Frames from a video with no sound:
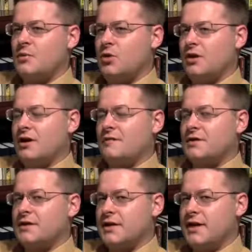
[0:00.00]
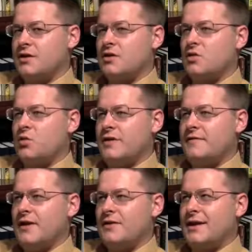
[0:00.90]
Putting all of this together, we
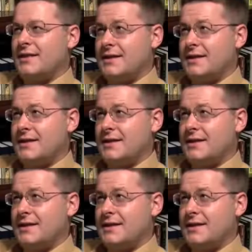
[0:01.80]
found at